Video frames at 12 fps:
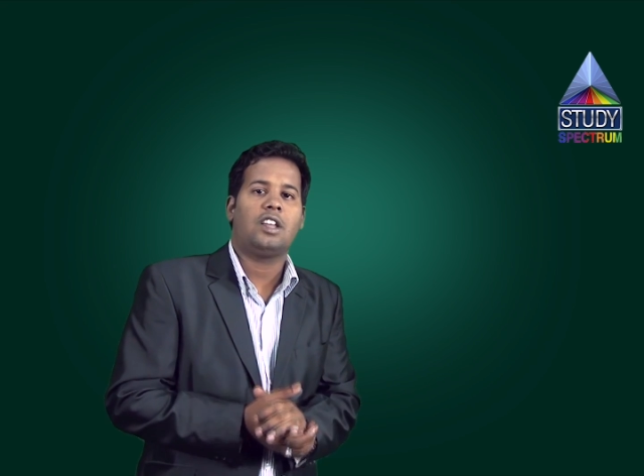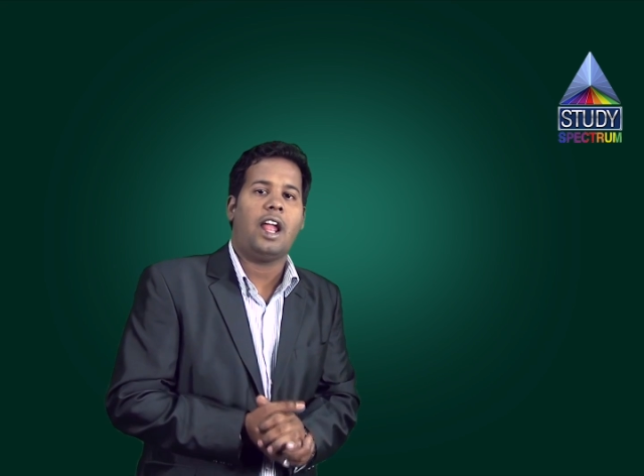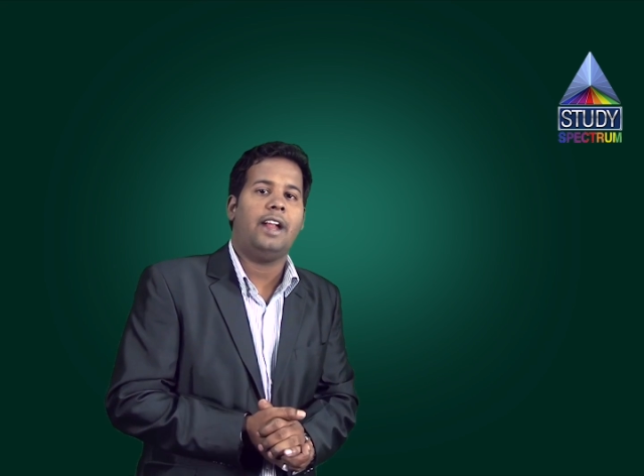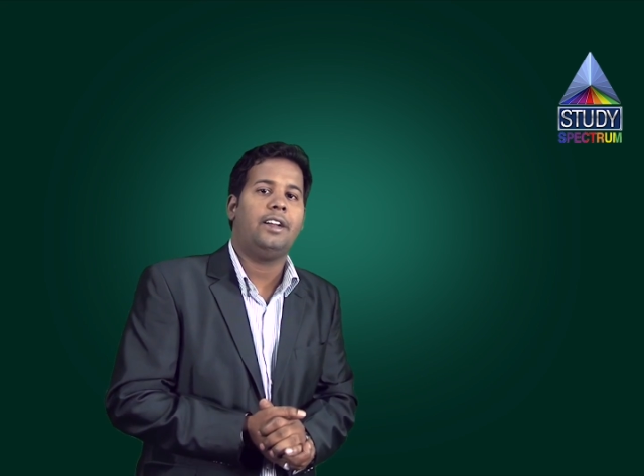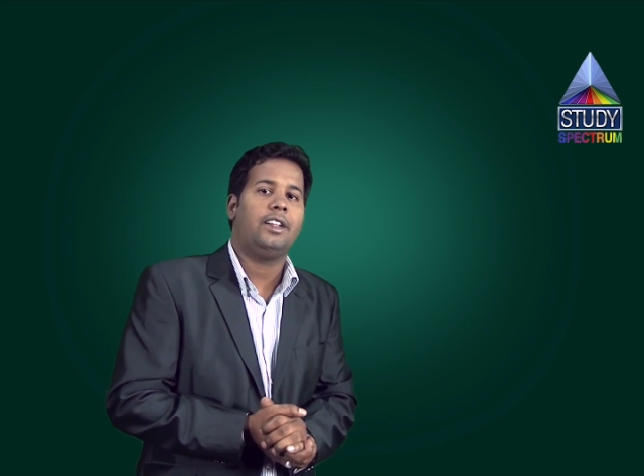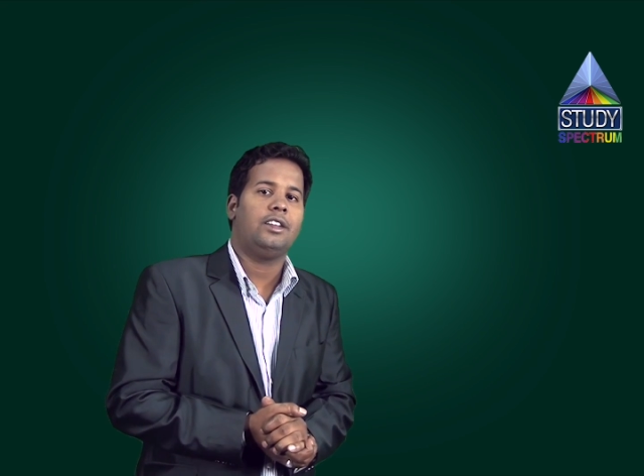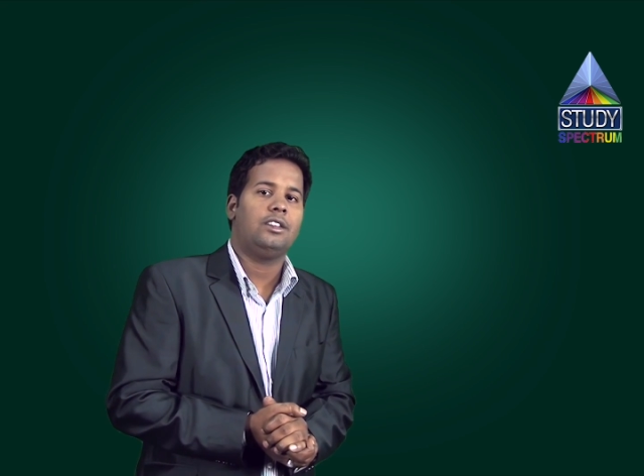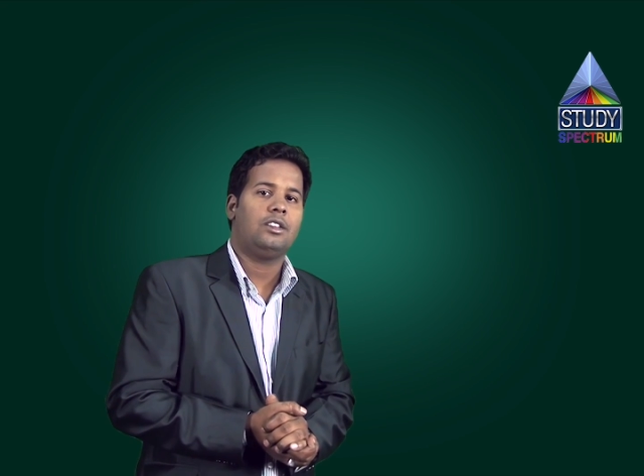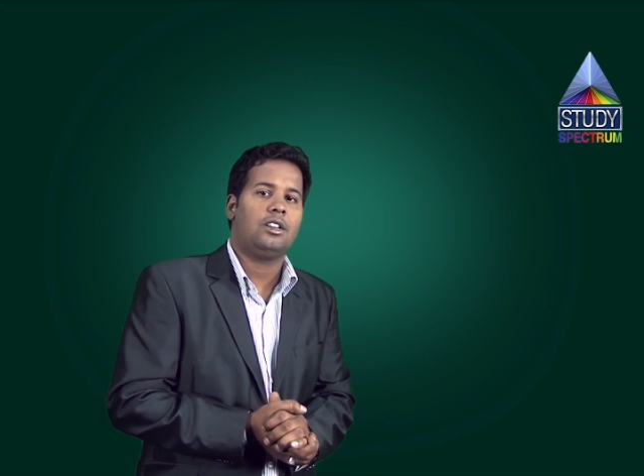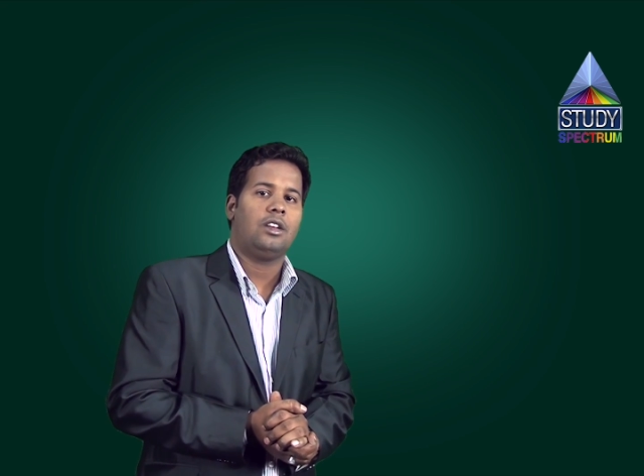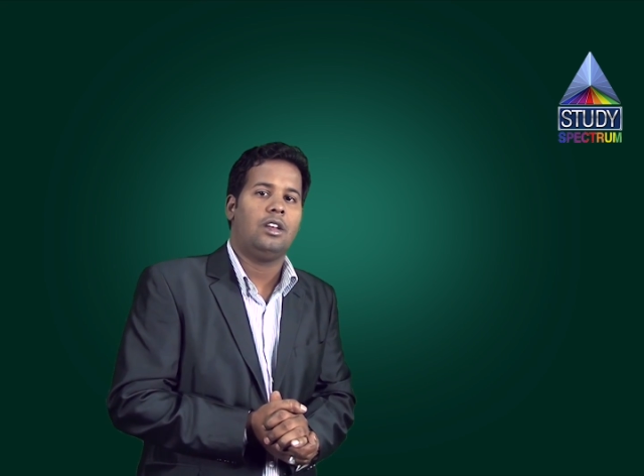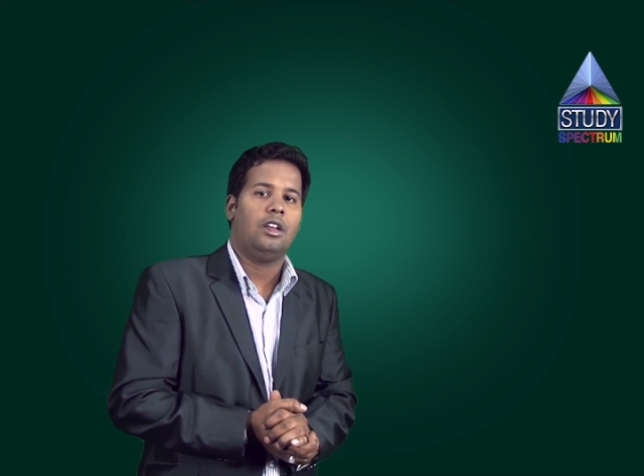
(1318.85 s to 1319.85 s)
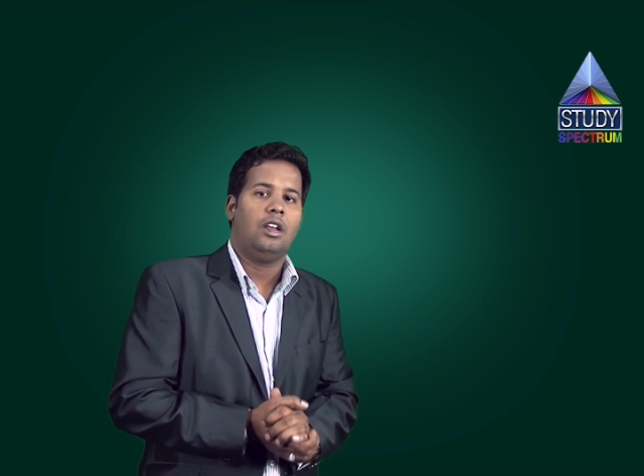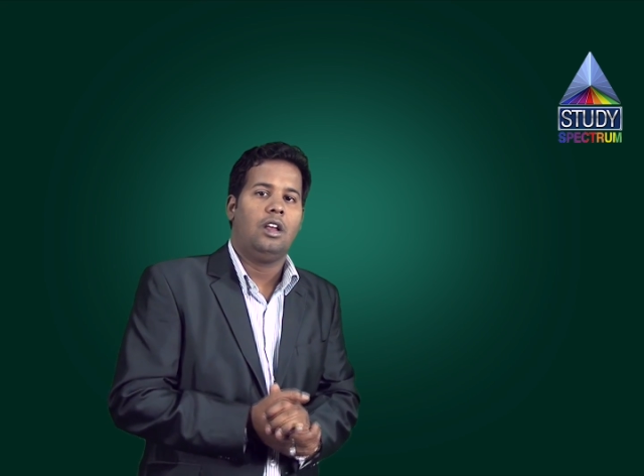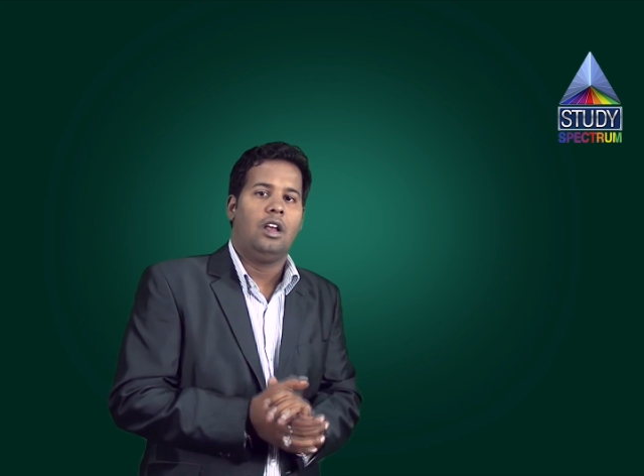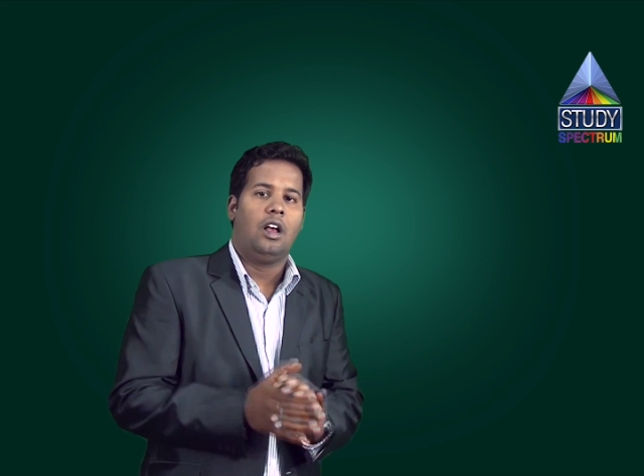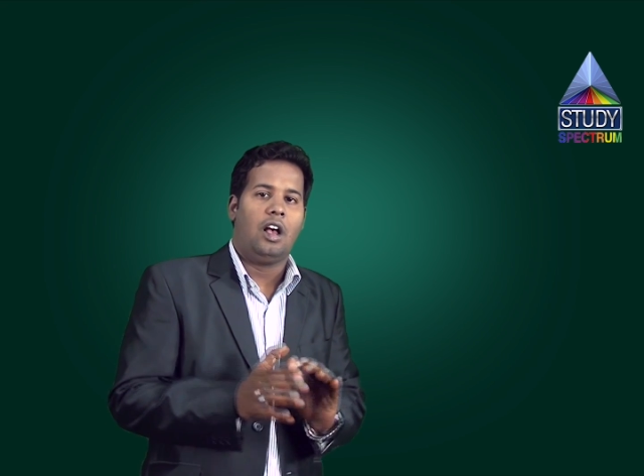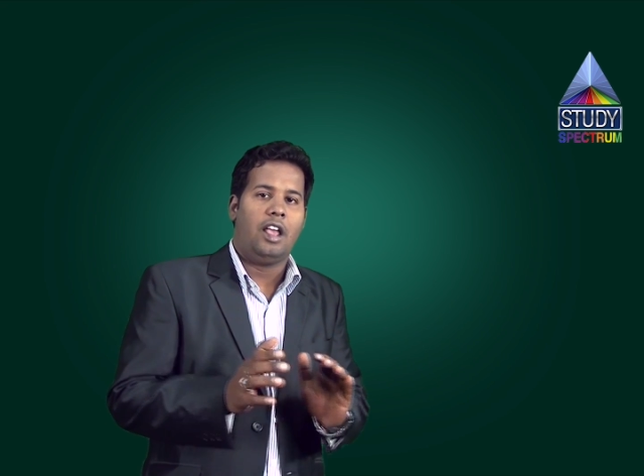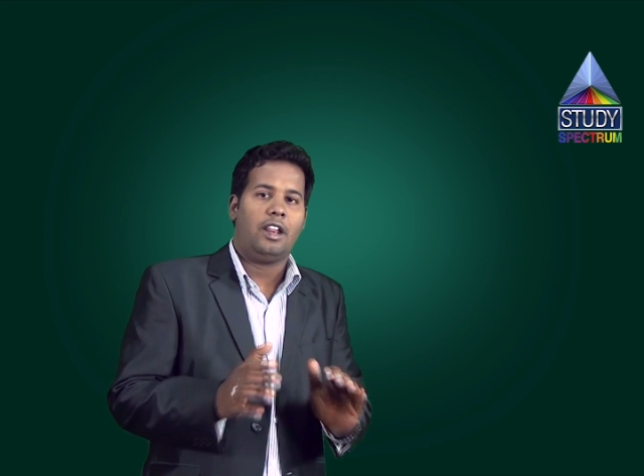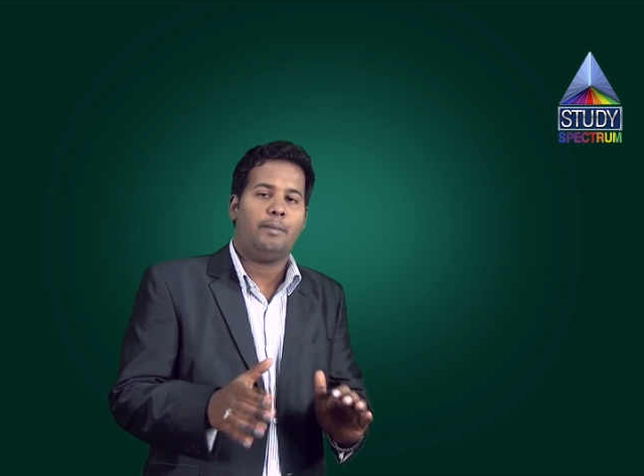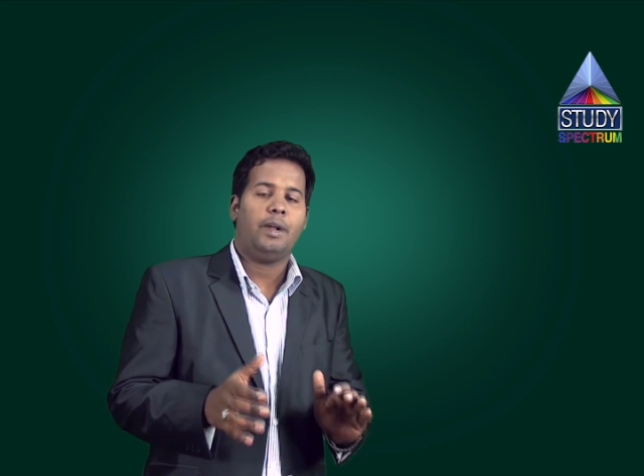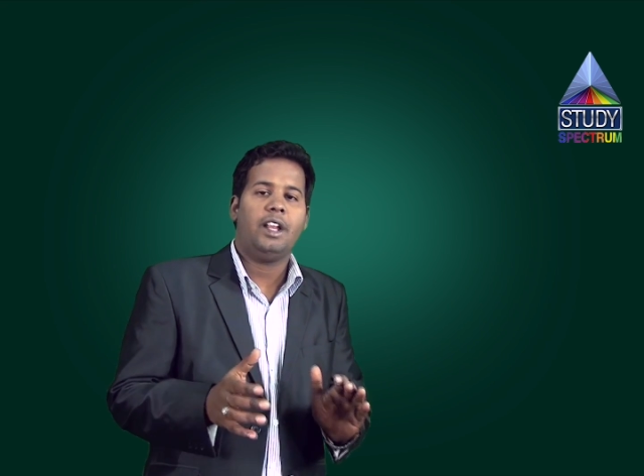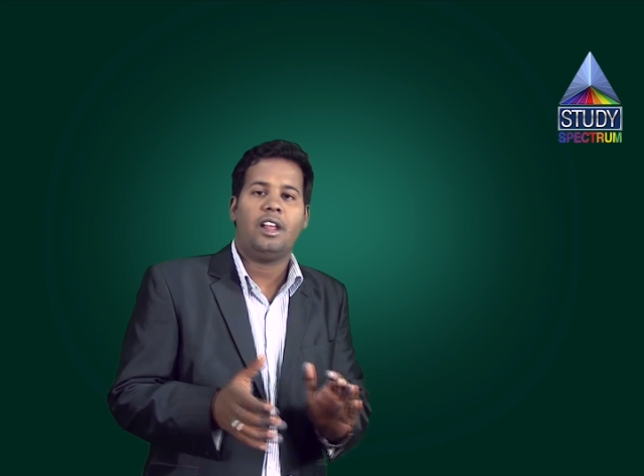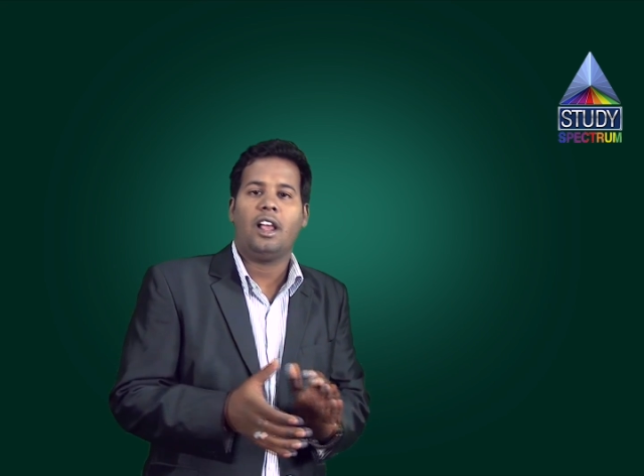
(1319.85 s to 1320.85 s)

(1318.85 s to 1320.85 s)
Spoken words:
scientists, I repeat